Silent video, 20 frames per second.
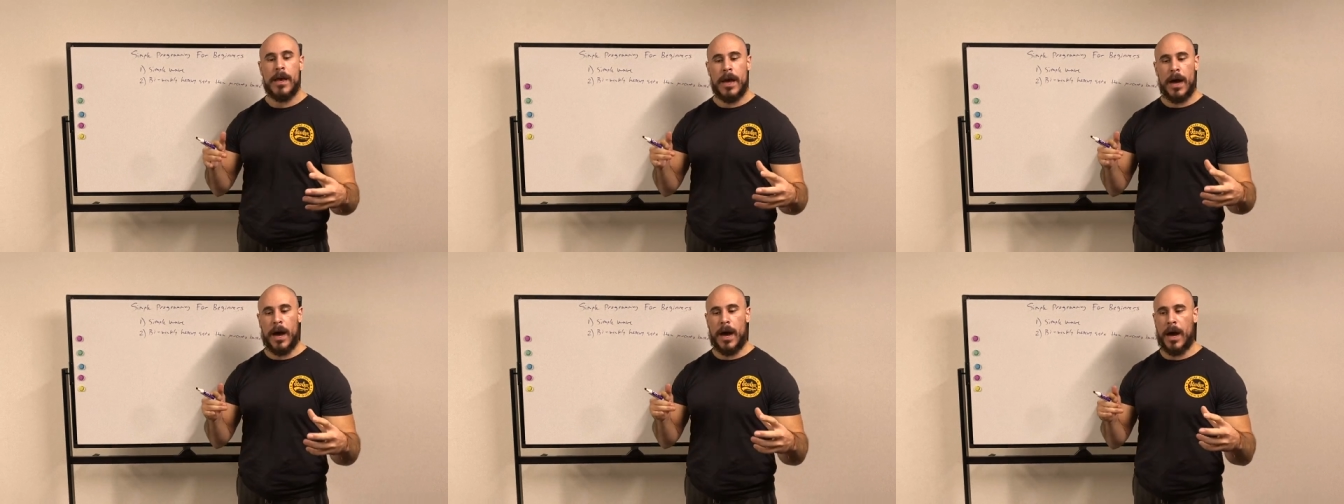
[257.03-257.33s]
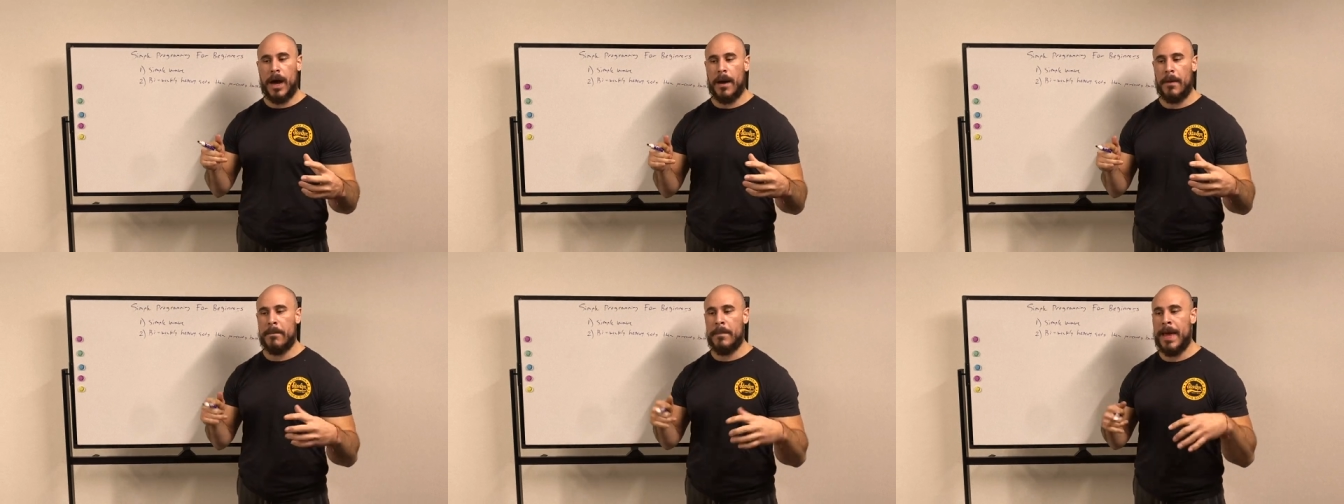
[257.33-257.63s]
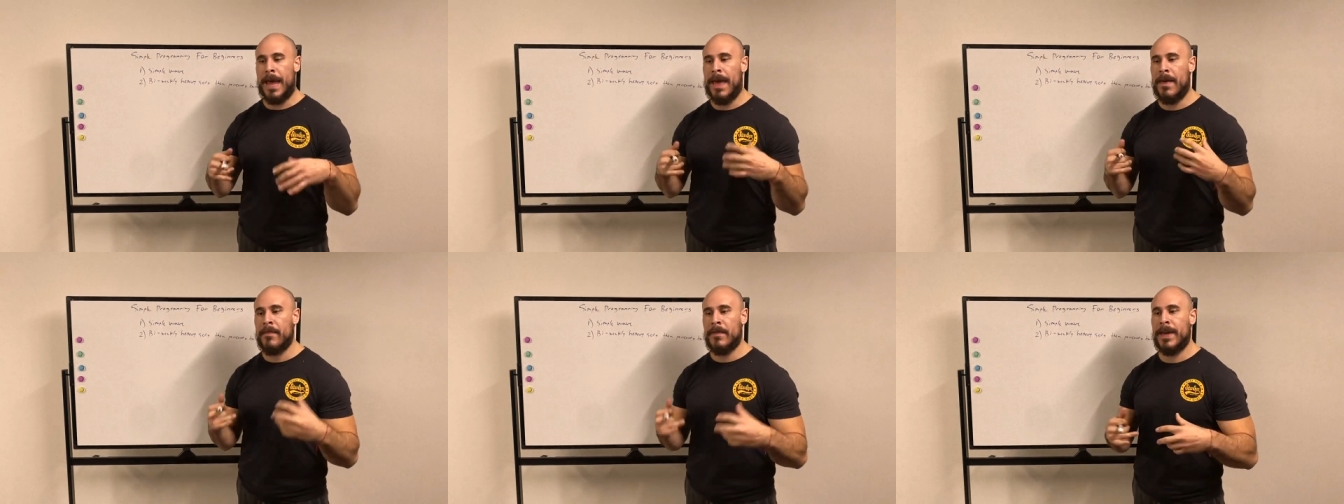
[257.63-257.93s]
Um,
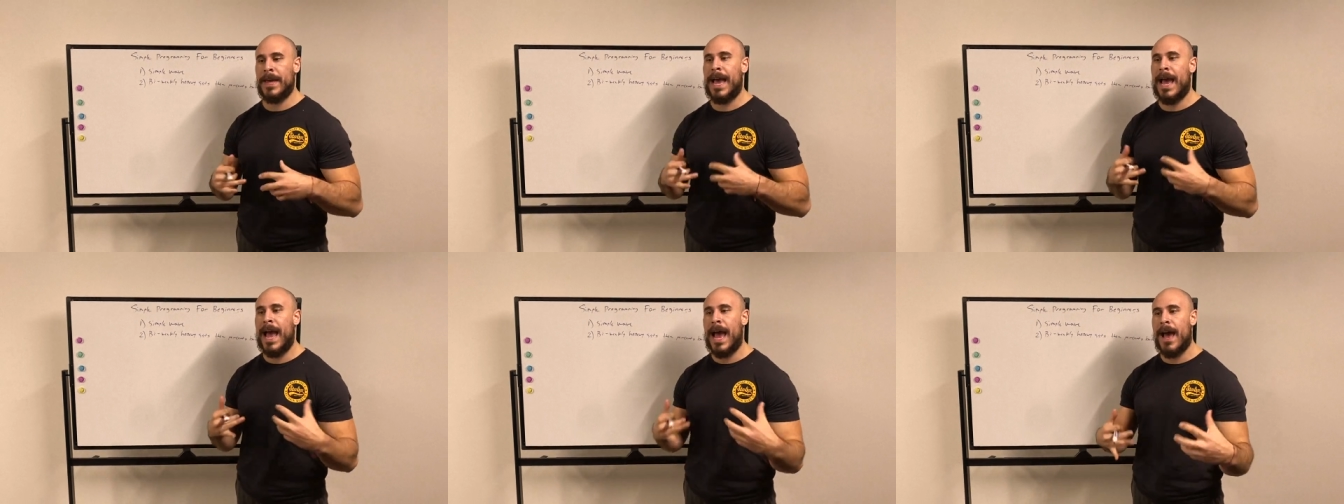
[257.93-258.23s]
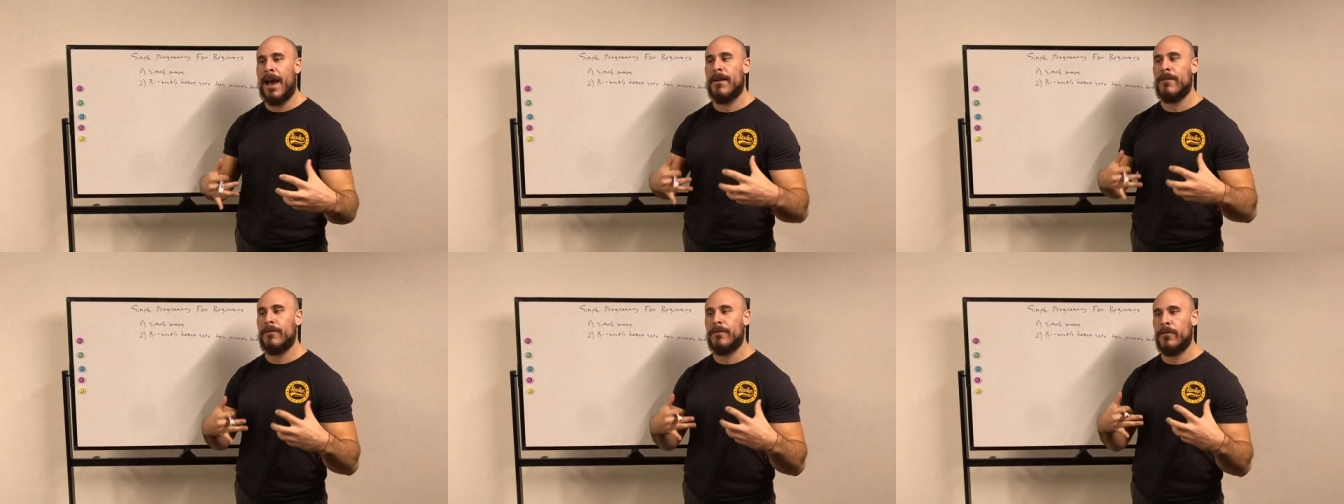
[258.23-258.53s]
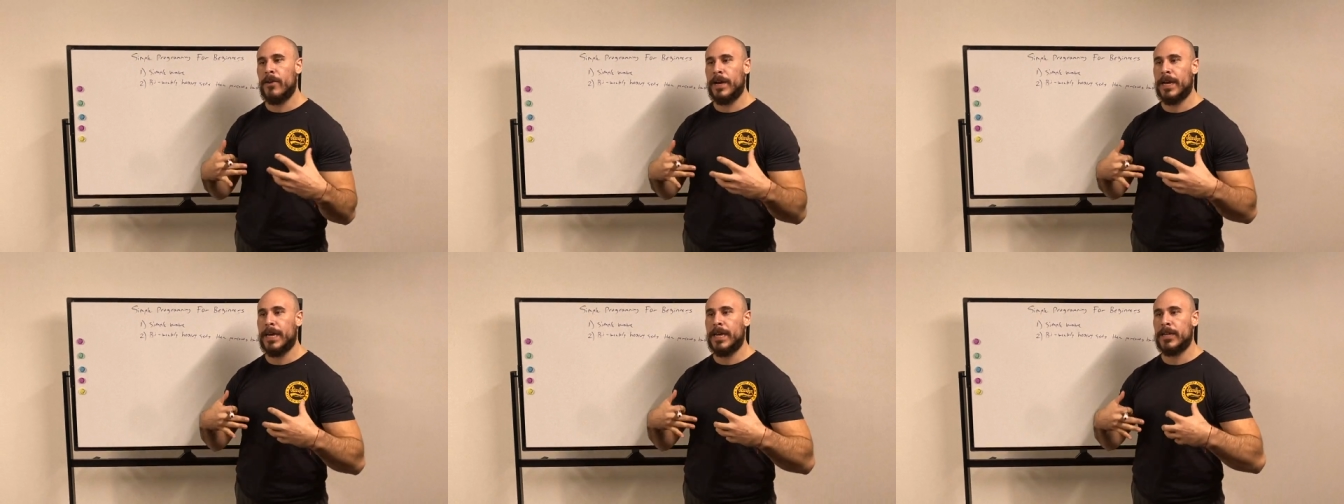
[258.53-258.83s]
and they
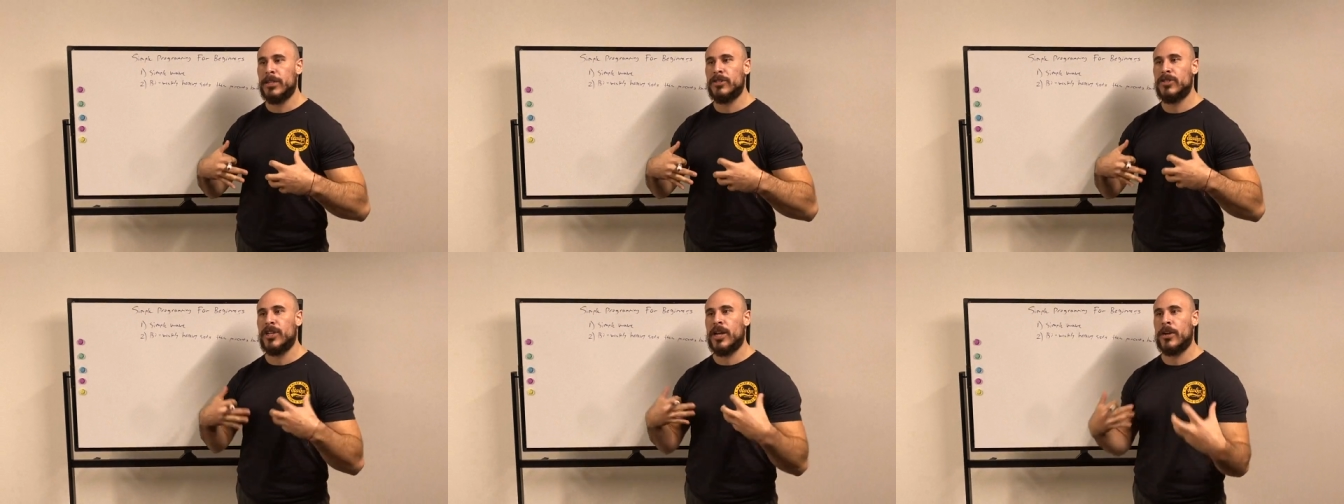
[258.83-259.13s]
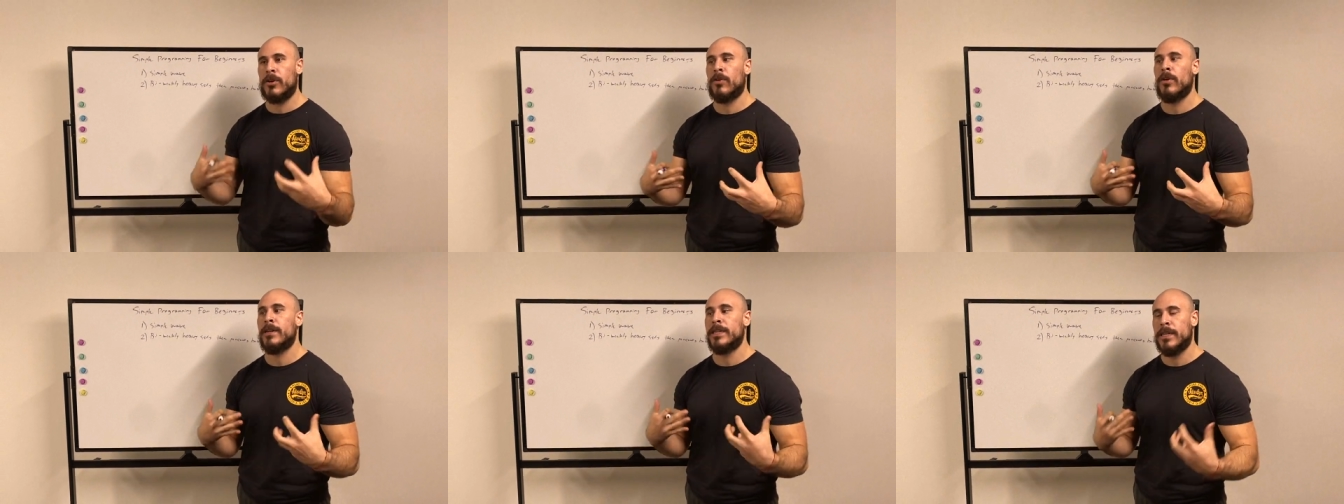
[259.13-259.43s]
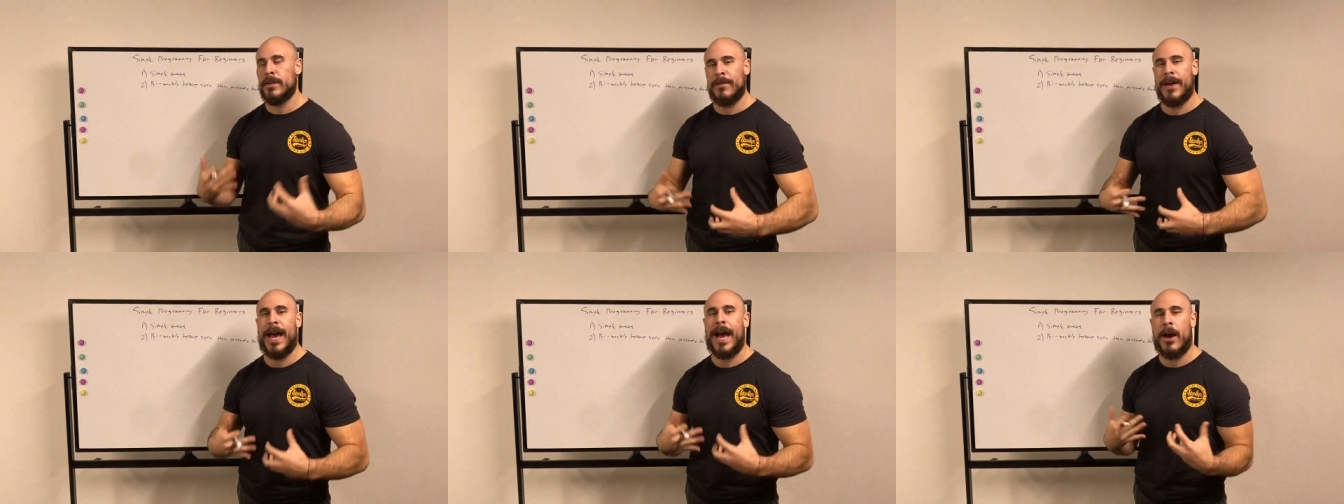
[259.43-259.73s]
have a general
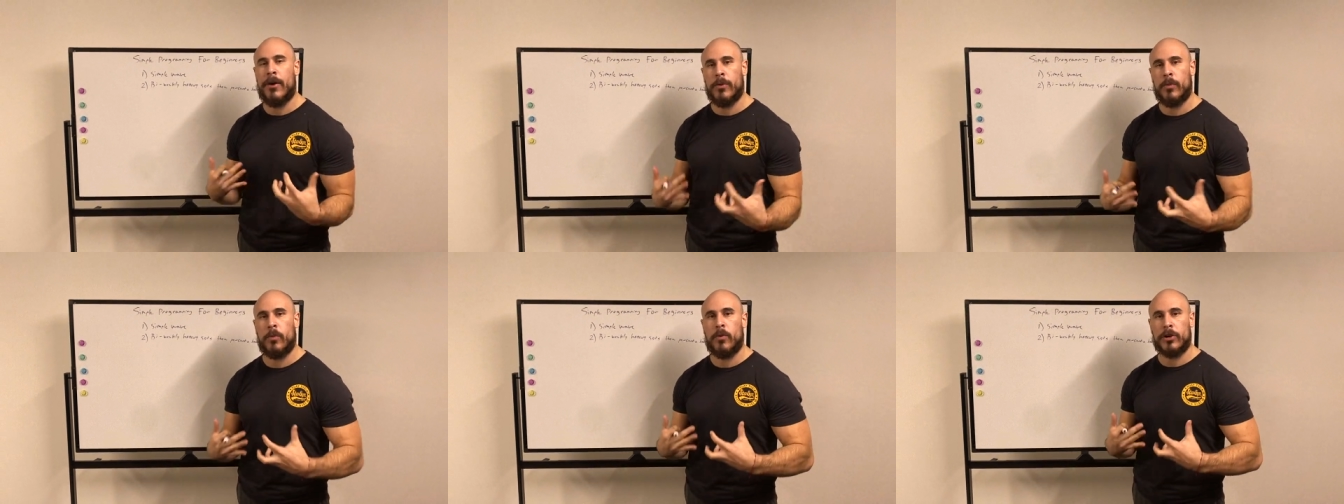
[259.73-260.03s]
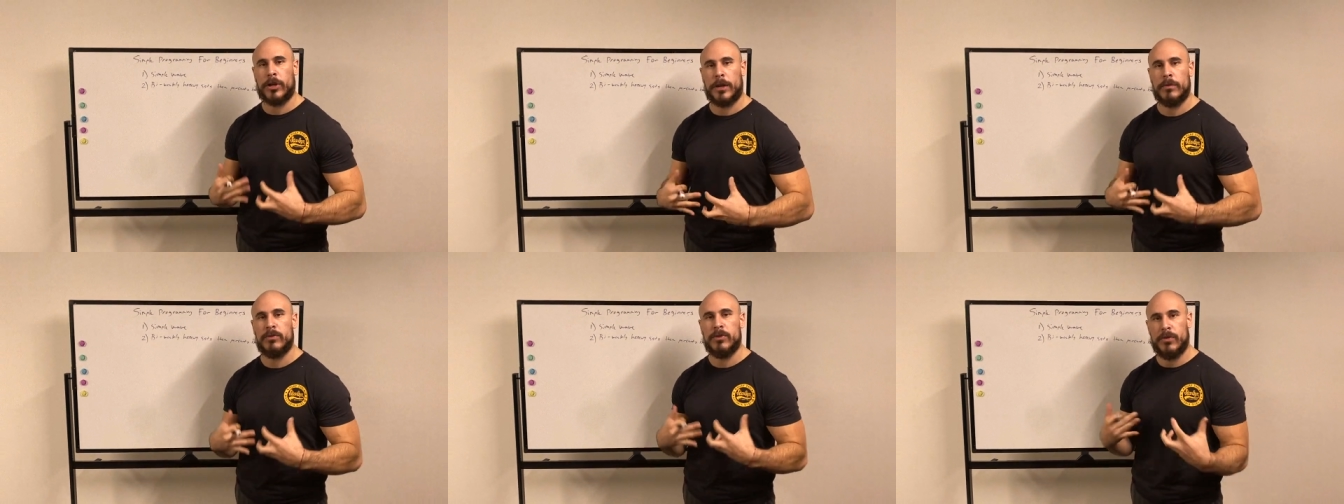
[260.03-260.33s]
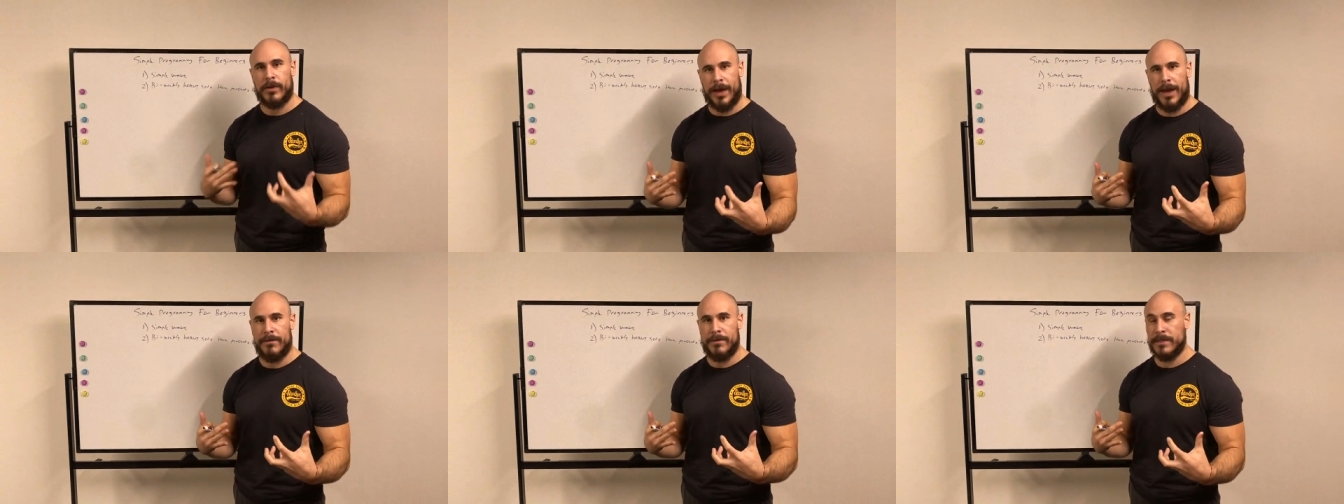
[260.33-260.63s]
idea of how to work up
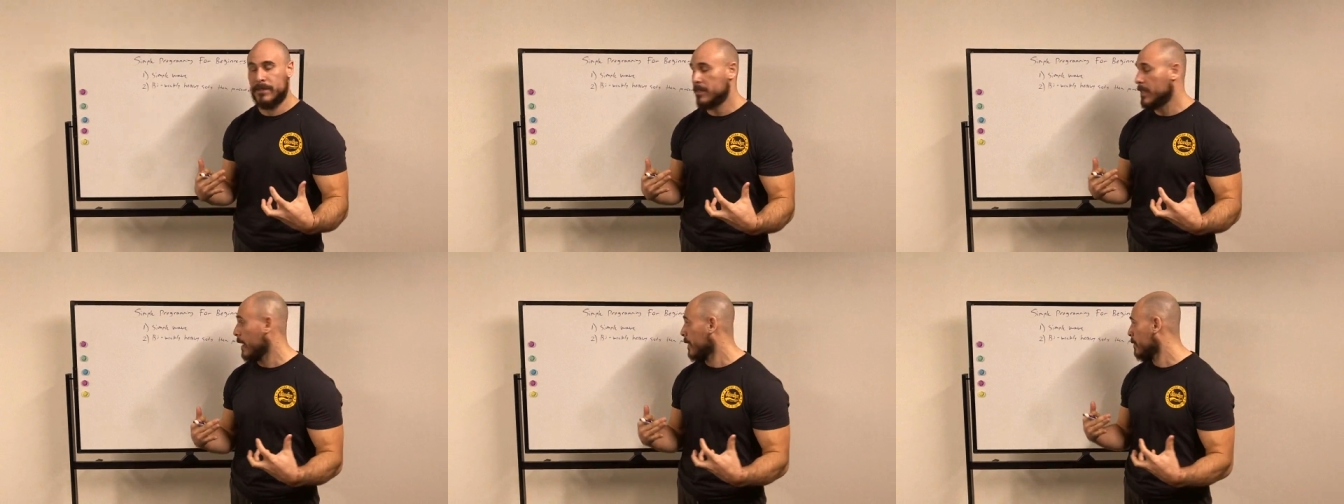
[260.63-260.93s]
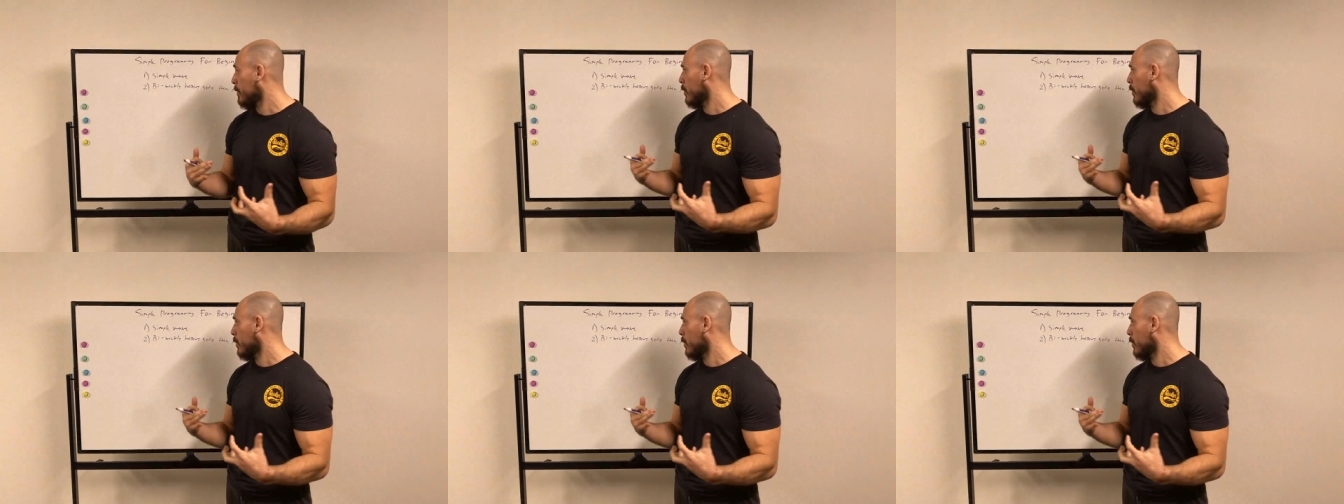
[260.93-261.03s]
to a heavy set,